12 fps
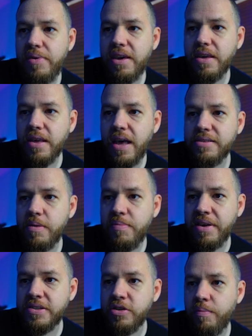as a
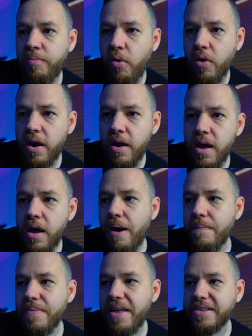big support.
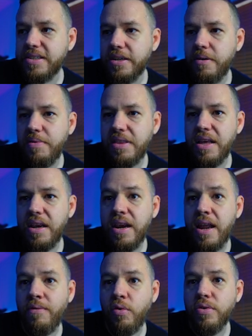That's gonna be the
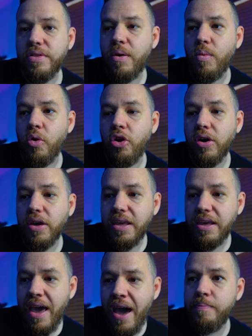level that we're
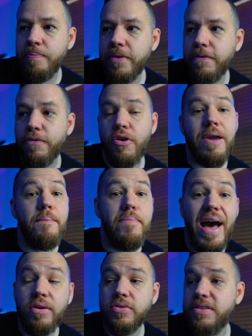looking at for a
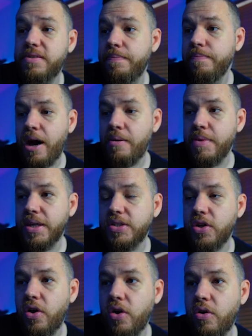bounce.
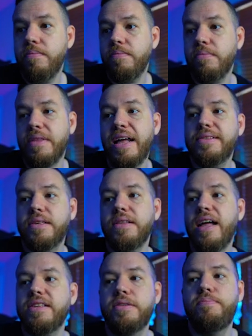So that's
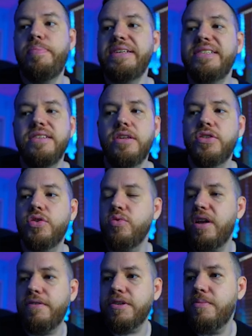basically the two
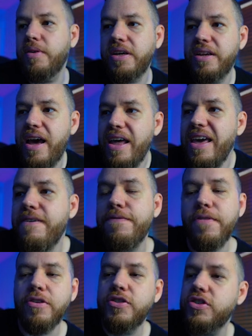levels I'm looking at if
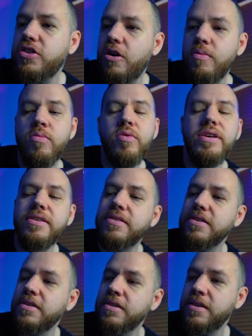for some
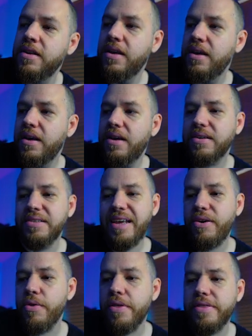reason, because I
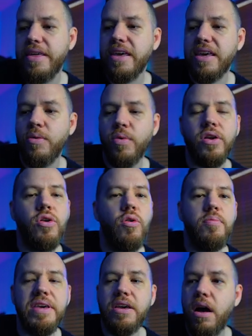don't think it would go
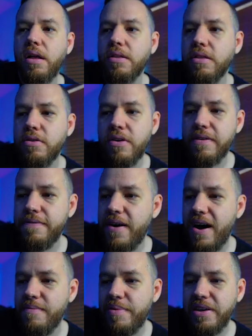beyond
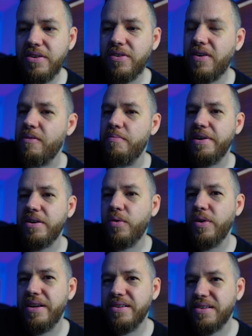35, but you know how
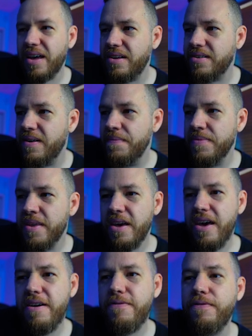Bitcoin is, guys.
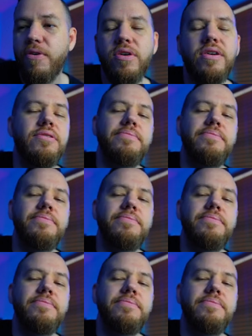If for